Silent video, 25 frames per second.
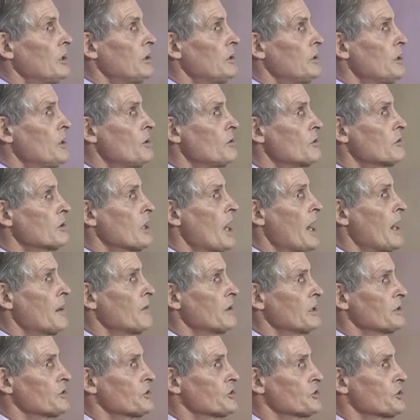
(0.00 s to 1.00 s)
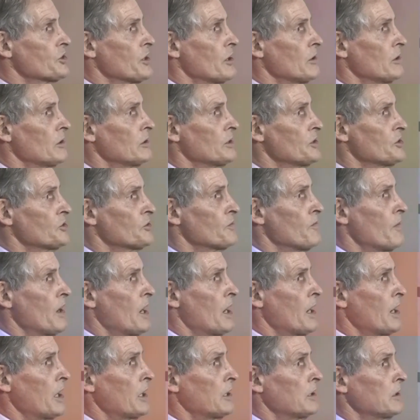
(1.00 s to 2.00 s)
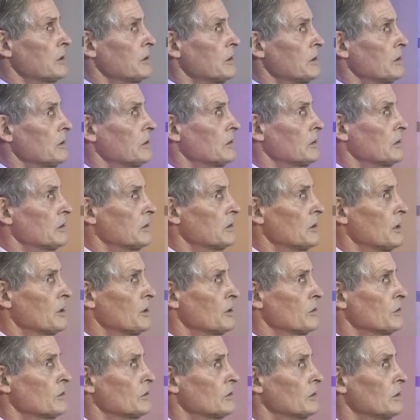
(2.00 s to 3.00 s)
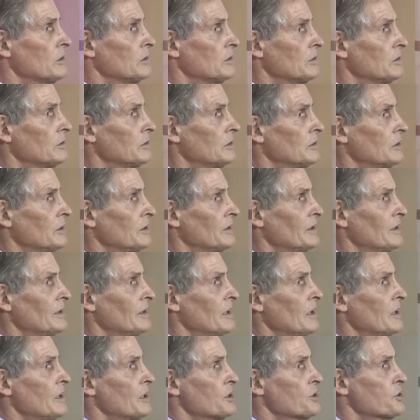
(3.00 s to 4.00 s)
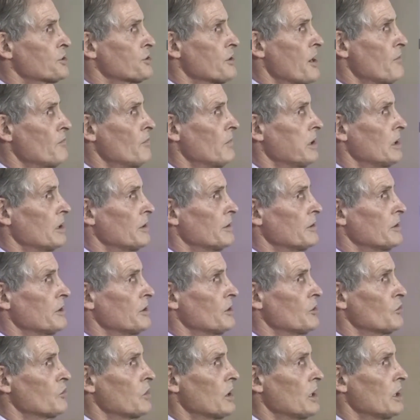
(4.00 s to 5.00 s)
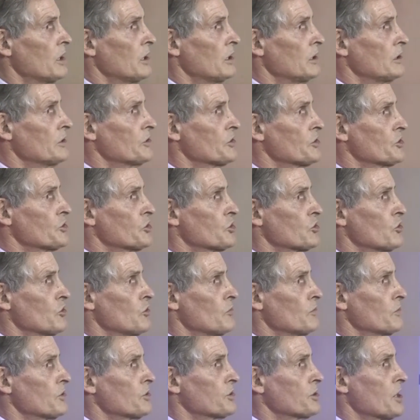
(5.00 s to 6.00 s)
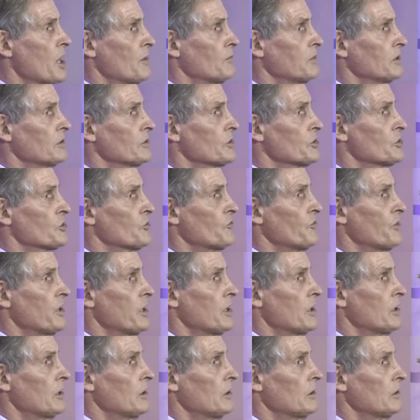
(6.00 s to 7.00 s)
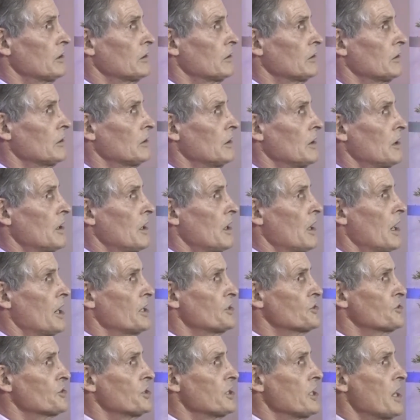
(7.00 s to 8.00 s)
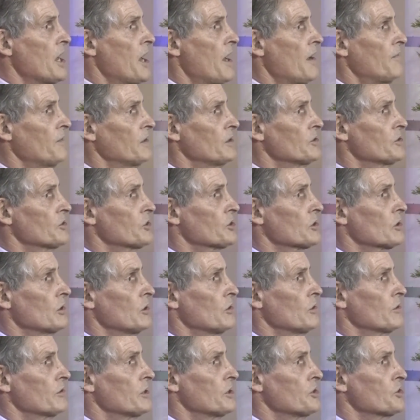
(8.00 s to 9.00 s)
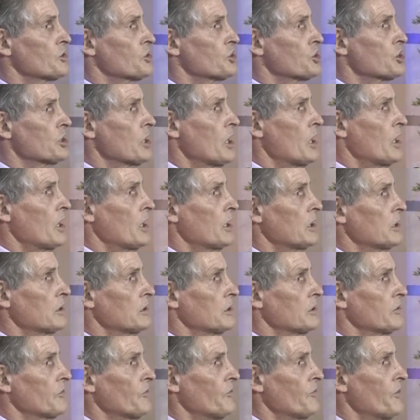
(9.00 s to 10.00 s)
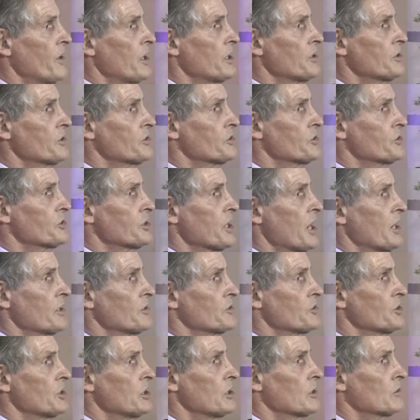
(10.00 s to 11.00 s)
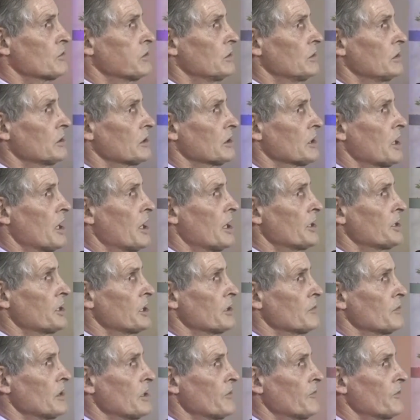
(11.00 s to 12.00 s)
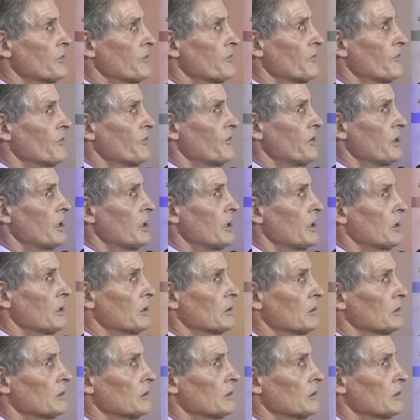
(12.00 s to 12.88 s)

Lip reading: No coward soul is mine, no trembler in the world's storm-troubled sphere. I see heaven's glories shine, and faith stands equal, guarding me from fear.